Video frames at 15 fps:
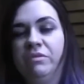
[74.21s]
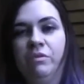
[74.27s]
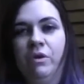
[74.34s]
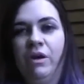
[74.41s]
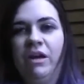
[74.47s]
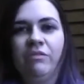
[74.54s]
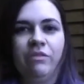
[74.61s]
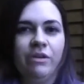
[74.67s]

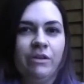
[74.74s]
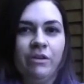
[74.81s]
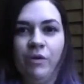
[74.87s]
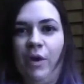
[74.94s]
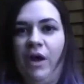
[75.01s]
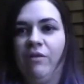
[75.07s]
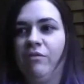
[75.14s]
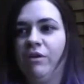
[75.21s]
whatever you
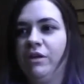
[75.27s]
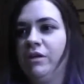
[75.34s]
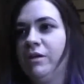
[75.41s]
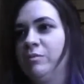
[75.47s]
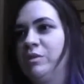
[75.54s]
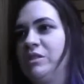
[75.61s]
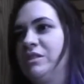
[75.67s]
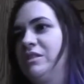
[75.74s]
have on.
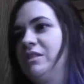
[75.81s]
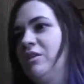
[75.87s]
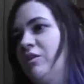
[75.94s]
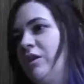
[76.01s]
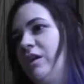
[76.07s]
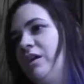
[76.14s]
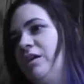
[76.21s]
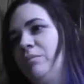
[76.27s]
I'm just
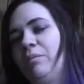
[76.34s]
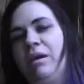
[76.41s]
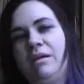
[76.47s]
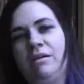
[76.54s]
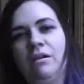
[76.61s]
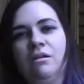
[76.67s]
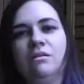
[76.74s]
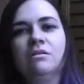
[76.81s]
looking in my
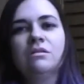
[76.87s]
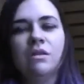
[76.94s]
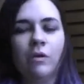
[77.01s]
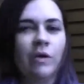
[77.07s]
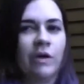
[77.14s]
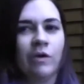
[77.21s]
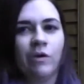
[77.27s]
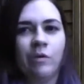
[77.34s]

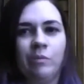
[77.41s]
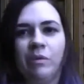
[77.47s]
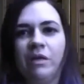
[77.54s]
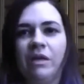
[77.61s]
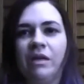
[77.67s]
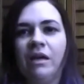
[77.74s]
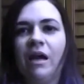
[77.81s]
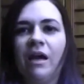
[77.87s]
sewing room
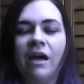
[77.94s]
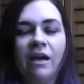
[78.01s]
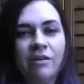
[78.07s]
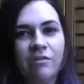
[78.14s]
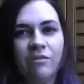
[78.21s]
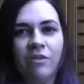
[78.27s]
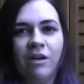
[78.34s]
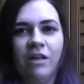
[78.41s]
and I
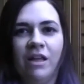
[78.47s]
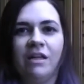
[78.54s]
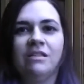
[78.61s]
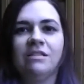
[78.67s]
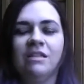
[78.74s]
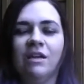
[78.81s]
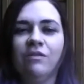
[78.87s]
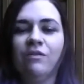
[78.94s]
have all that
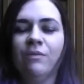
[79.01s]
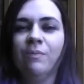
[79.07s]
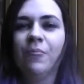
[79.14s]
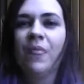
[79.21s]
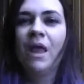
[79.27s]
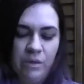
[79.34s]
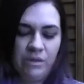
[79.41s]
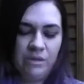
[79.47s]
stuff.
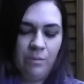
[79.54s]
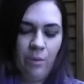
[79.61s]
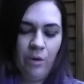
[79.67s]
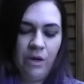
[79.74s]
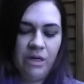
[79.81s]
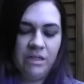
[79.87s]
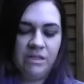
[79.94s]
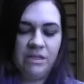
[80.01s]
It's
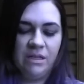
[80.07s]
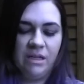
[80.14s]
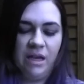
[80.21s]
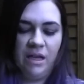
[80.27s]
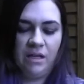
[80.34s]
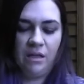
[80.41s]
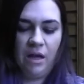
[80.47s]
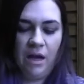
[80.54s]
important to
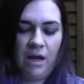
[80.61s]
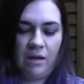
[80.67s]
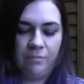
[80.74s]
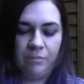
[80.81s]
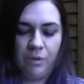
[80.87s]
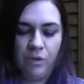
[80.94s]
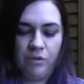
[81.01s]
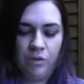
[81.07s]
get
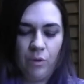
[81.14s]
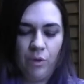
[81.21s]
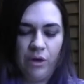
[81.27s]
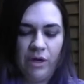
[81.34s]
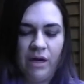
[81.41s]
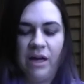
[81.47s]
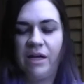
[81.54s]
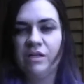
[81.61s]
to
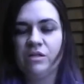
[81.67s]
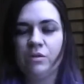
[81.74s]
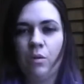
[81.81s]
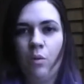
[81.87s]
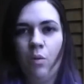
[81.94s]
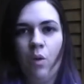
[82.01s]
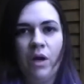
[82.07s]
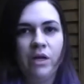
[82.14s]
organize
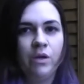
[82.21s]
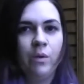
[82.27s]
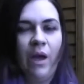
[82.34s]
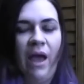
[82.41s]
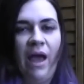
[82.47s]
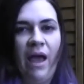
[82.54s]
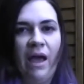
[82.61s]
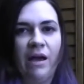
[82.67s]
what you
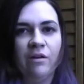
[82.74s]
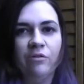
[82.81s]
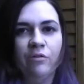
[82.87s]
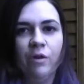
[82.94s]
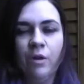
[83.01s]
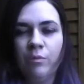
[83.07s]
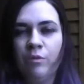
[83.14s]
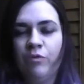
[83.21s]
have
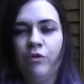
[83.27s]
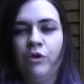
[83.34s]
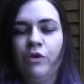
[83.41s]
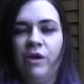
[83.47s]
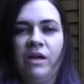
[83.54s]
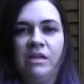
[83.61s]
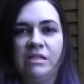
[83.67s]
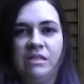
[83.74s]
before you
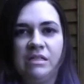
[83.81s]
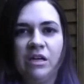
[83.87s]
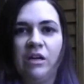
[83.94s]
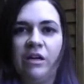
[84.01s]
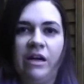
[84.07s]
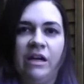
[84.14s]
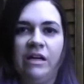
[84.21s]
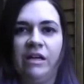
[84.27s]
kind of
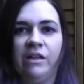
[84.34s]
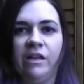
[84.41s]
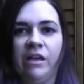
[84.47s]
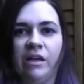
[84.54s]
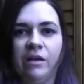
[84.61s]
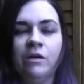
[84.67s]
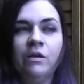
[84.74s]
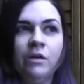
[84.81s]
start
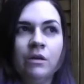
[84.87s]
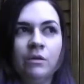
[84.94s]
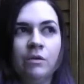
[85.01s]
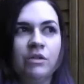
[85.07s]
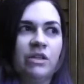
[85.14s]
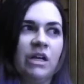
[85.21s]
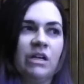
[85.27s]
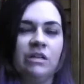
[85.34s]
anything,
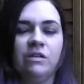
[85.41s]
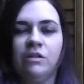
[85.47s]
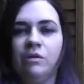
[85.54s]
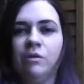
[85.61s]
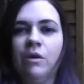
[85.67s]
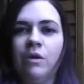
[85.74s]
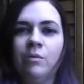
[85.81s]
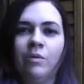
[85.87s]
which I didn't
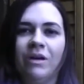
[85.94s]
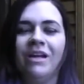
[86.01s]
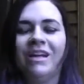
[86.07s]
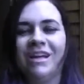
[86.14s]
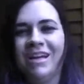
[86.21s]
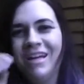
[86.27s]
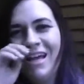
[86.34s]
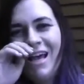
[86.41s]
do,
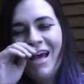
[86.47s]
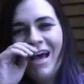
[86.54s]
but